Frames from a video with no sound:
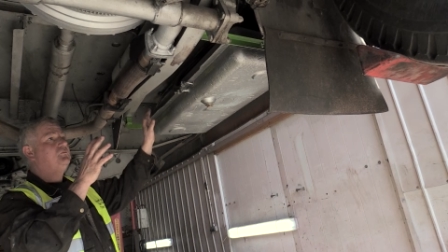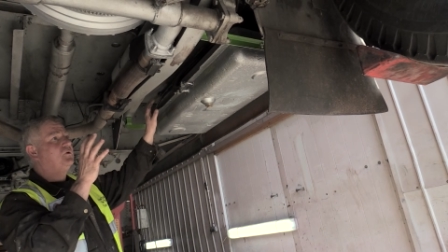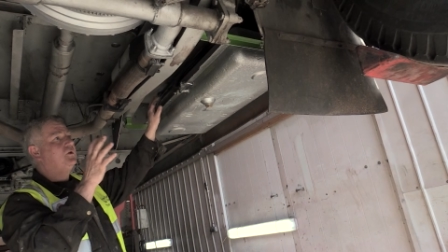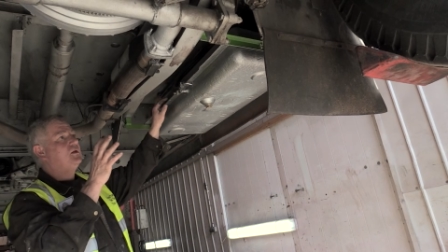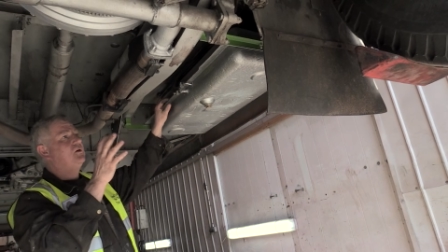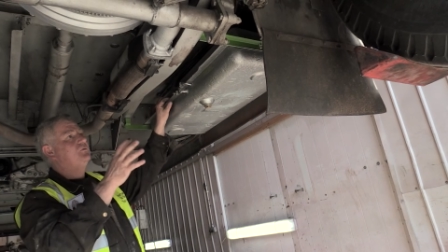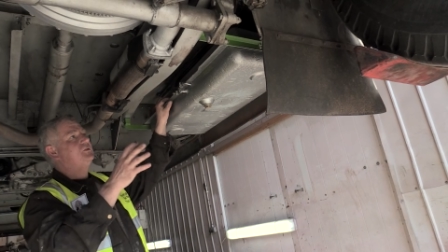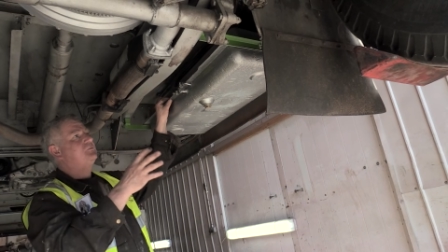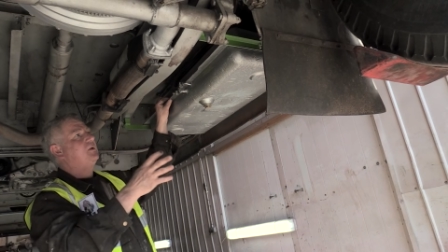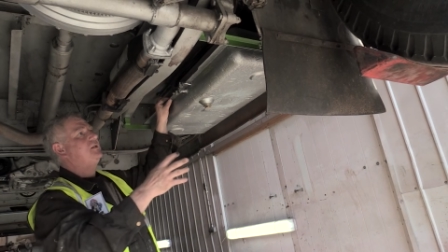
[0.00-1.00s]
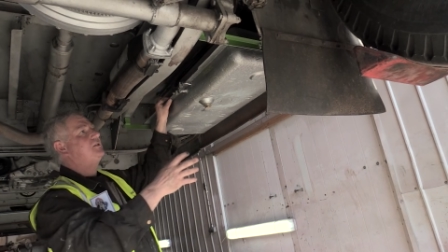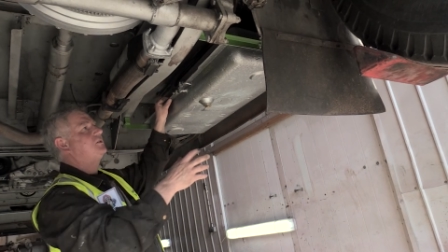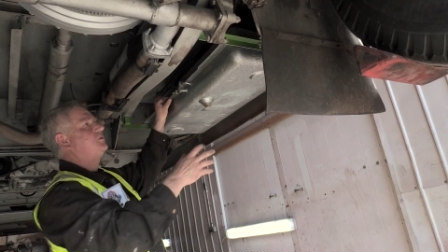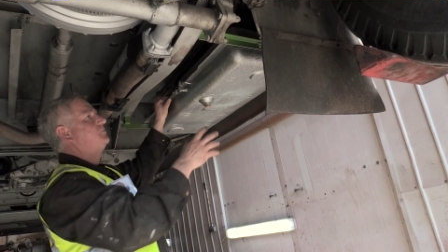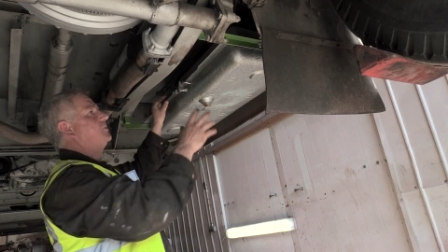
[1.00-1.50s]
one of the obvious
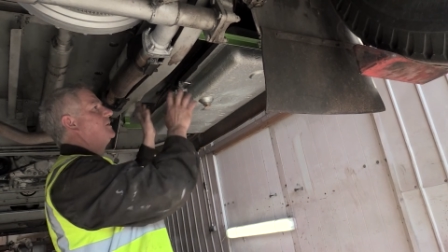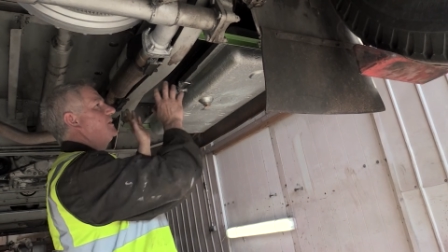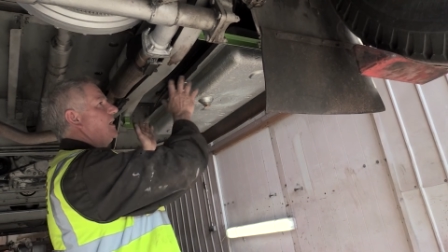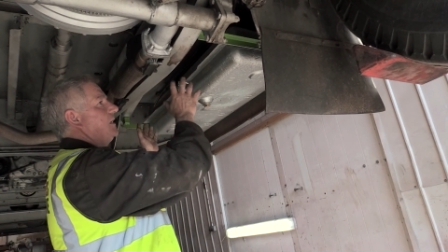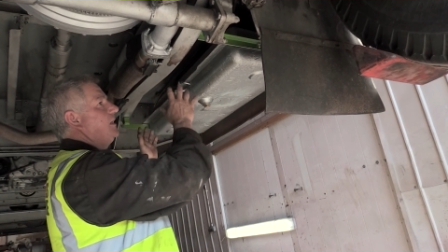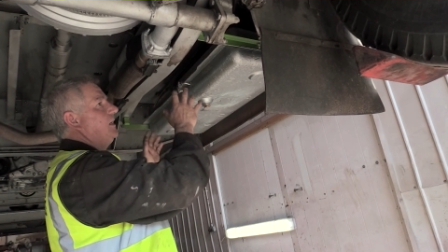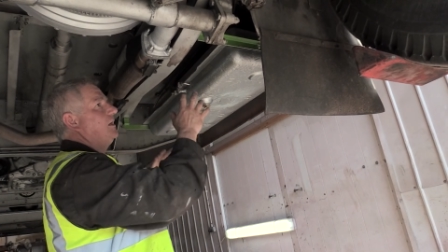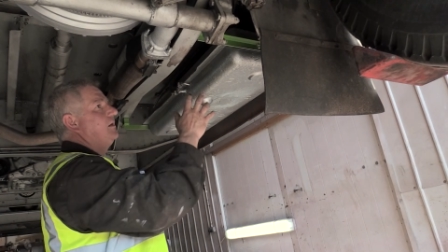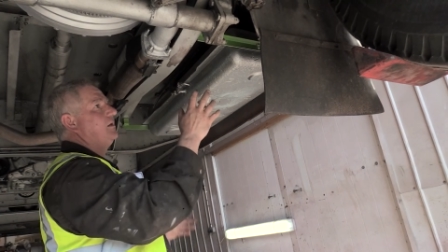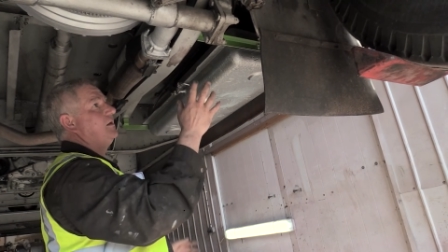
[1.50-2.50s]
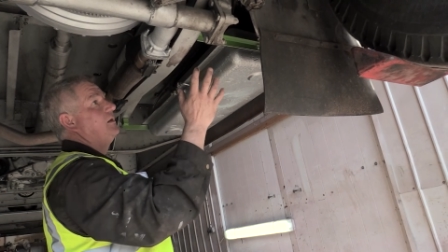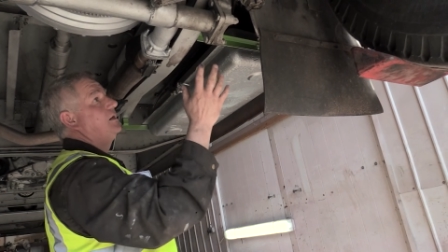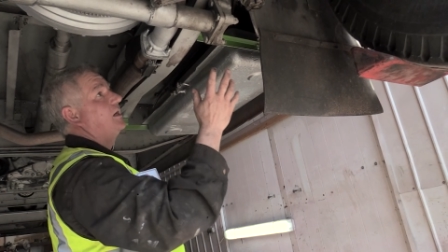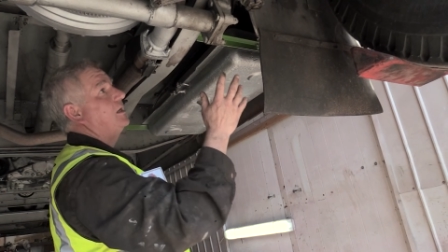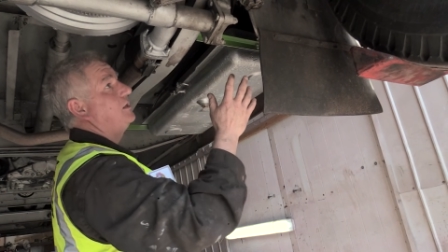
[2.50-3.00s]
places to put a tank here
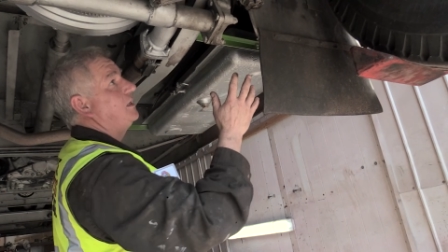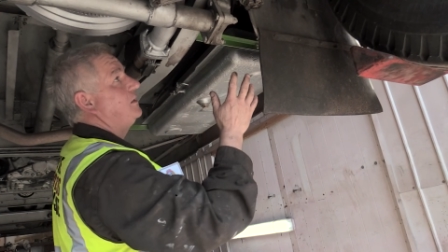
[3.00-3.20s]
and